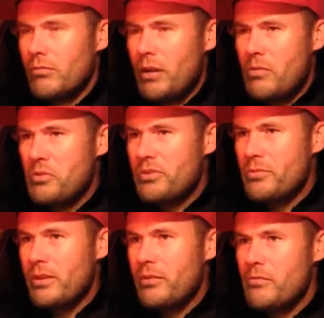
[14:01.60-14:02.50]
Maybe once
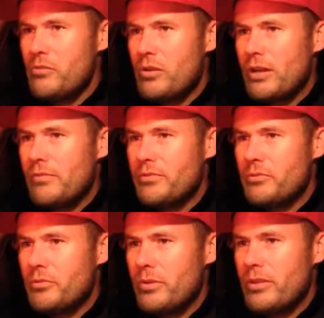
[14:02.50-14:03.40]
I'm a little bit more
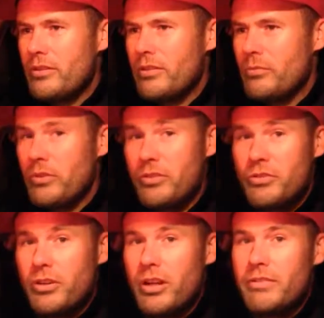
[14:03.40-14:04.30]
comfortable with the
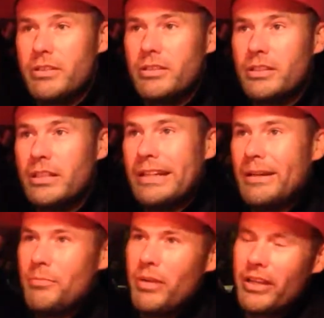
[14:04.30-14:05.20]
driver,
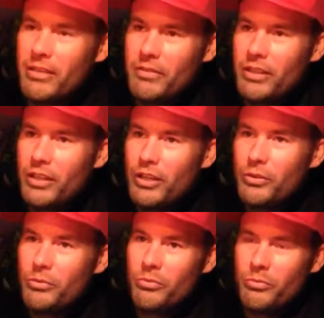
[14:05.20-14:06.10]
might give it a
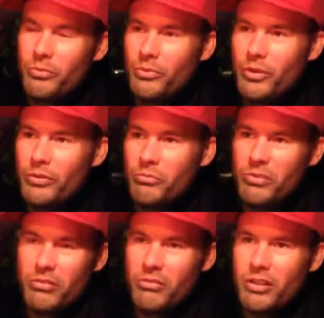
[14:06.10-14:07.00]
go
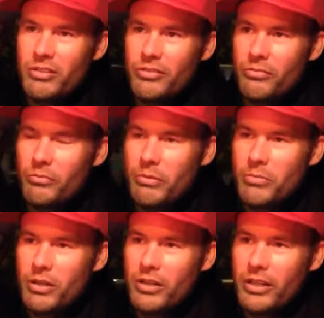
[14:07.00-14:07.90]
with the right sort of wind
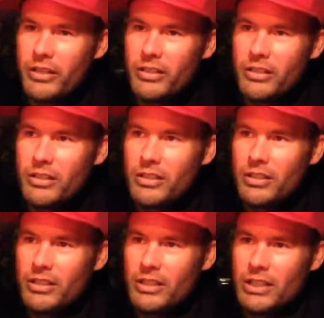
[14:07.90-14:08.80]
behind,
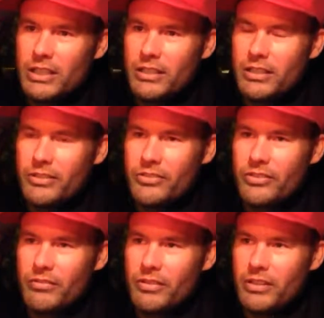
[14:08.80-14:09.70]
to
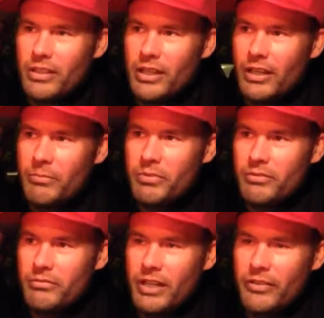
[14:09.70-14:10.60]
see if you can get up
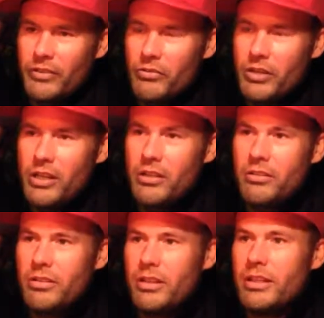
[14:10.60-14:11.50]
and around the green.
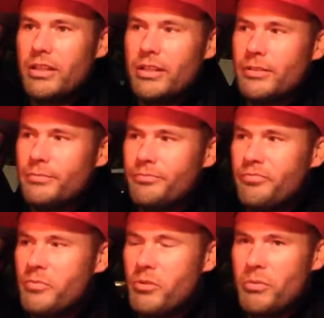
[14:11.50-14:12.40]

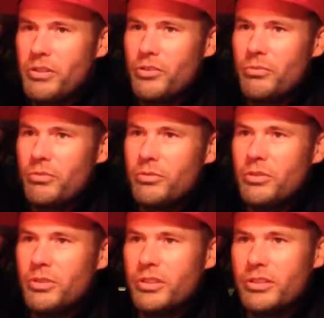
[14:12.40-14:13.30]
It's probably doable
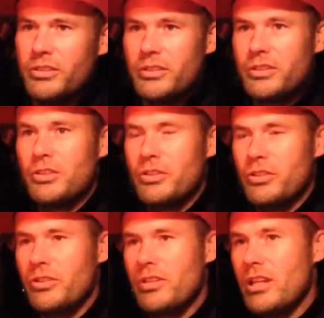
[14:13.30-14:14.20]
on a
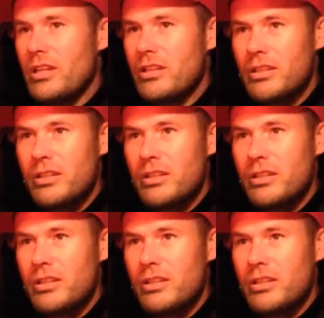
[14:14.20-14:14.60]
good day.